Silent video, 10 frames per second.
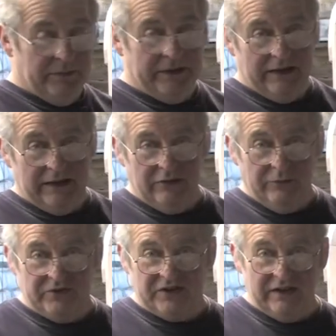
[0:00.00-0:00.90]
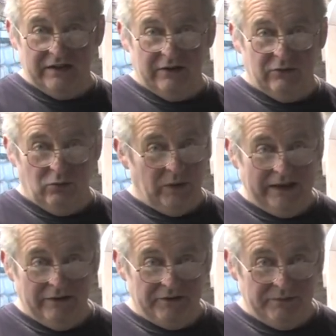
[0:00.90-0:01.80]
a bit like an upside down
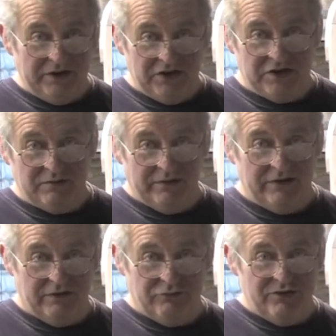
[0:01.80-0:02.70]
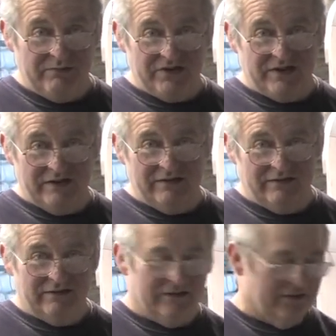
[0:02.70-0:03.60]
whale on a beach with the ribs
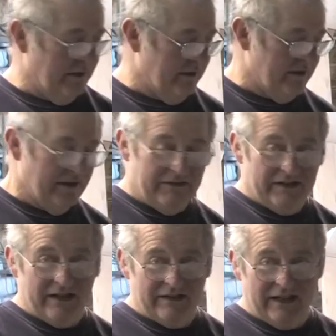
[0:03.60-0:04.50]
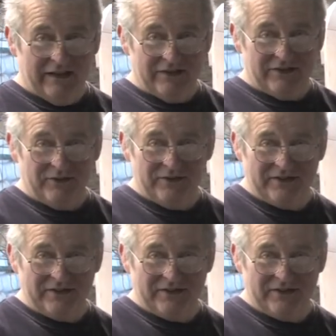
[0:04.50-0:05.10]
on a, a dead dinosaur